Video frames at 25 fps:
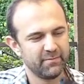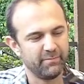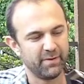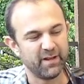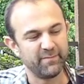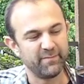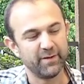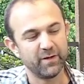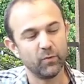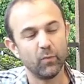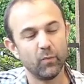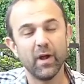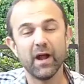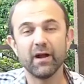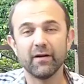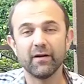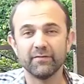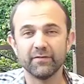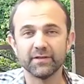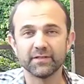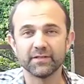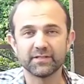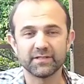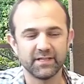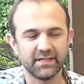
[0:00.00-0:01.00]
But I've been aware
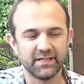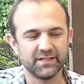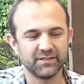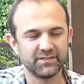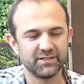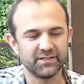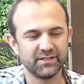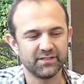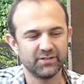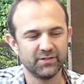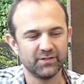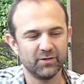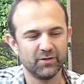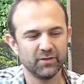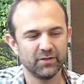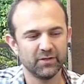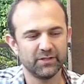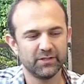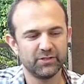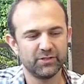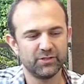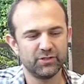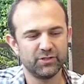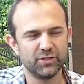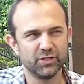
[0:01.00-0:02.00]
of this thing since
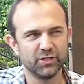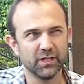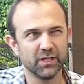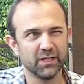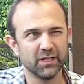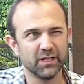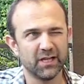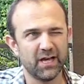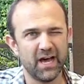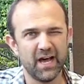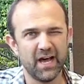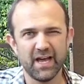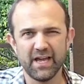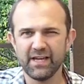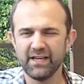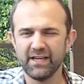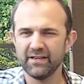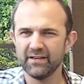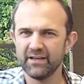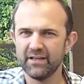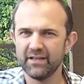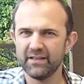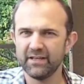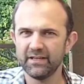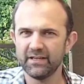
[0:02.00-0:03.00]
early
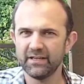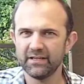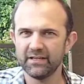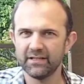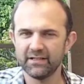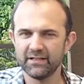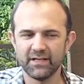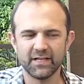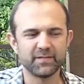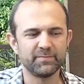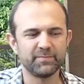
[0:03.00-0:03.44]
July, I think.